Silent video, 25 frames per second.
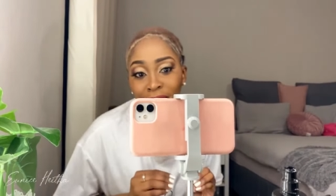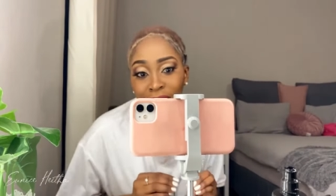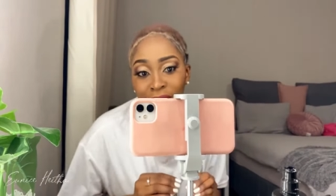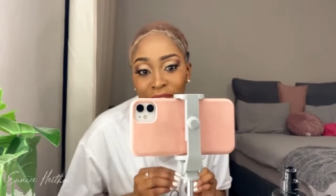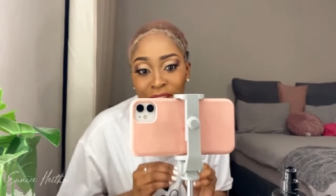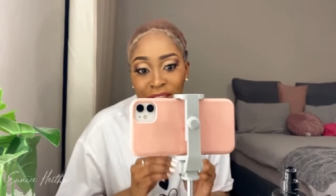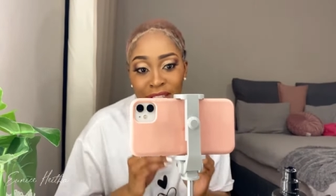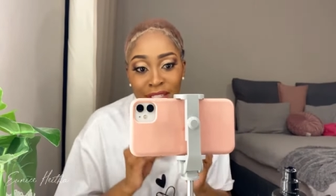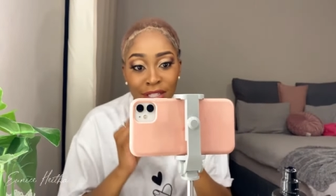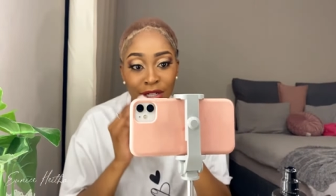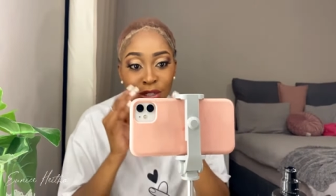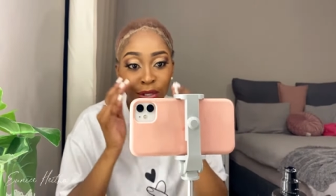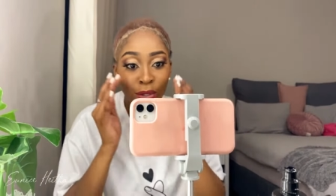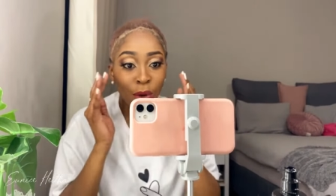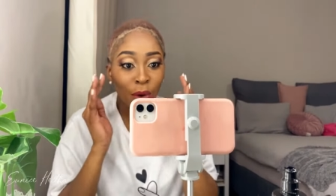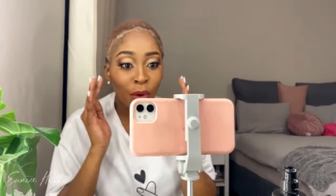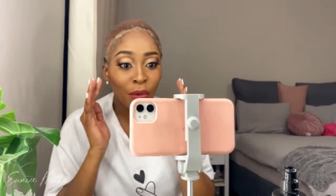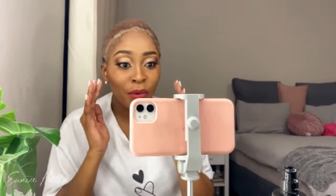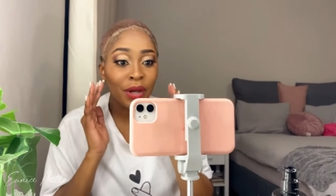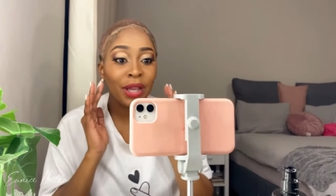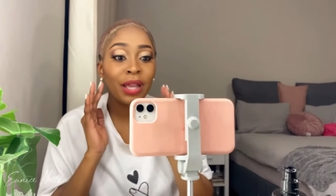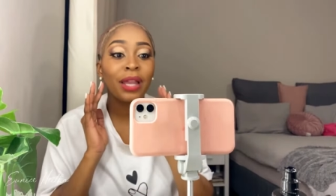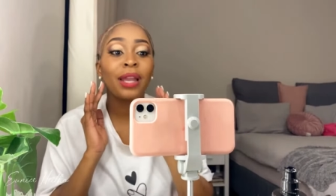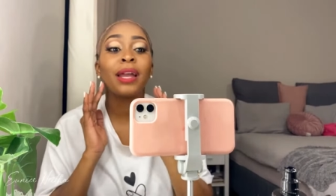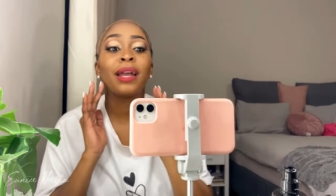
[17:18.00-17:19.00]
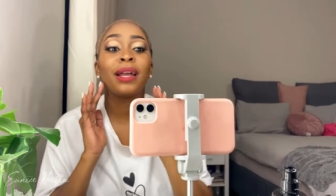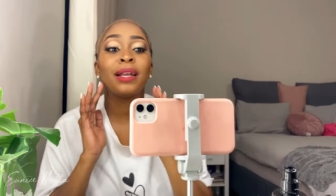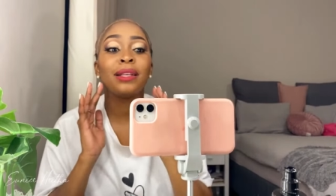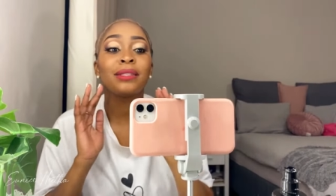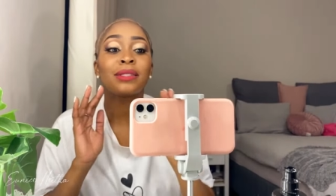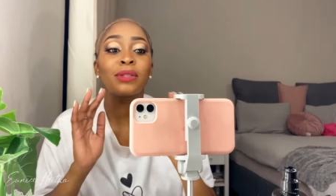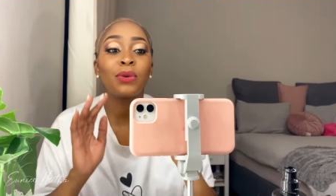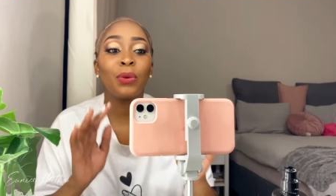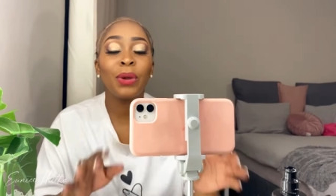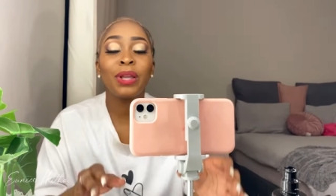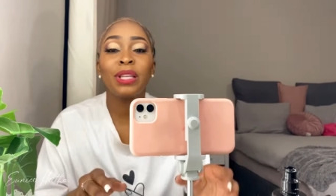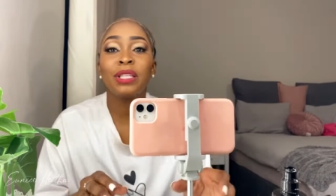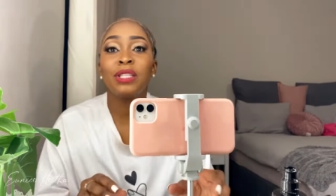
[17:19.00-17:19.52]
of this glory is
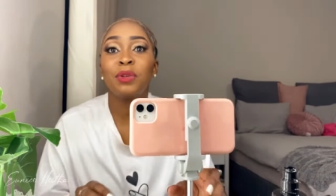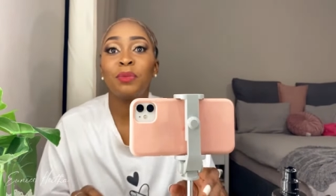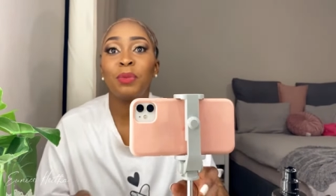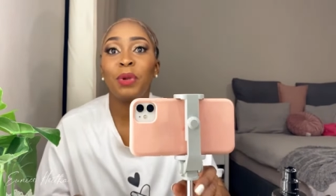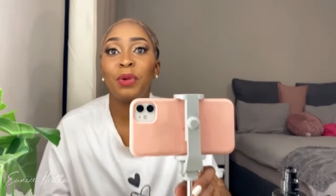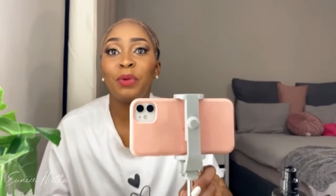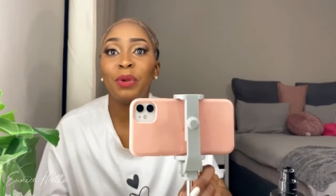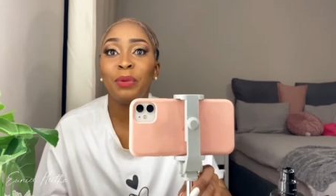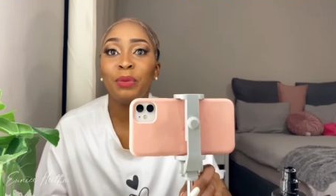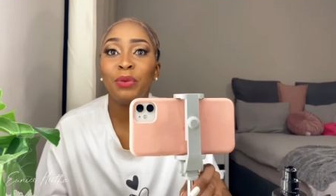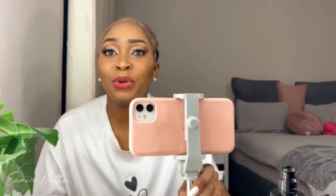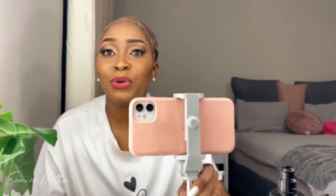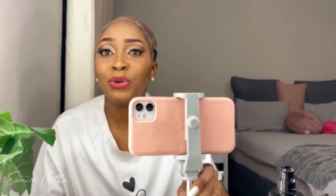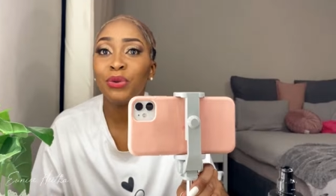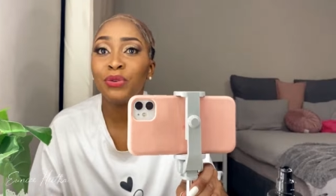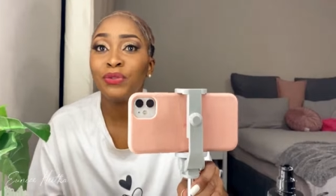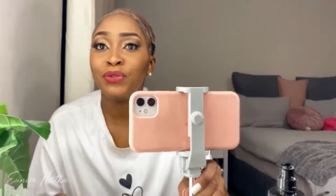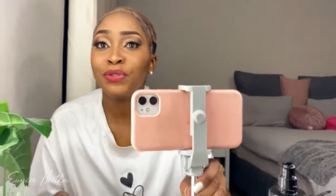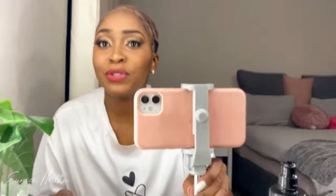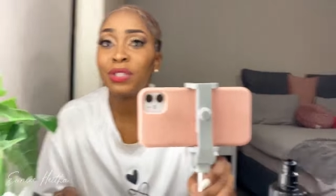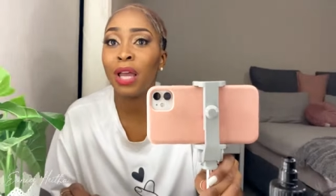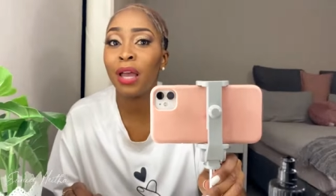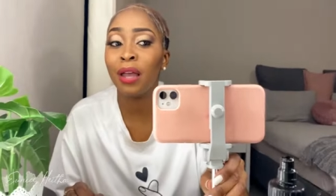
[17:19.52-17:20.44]
going to be removed.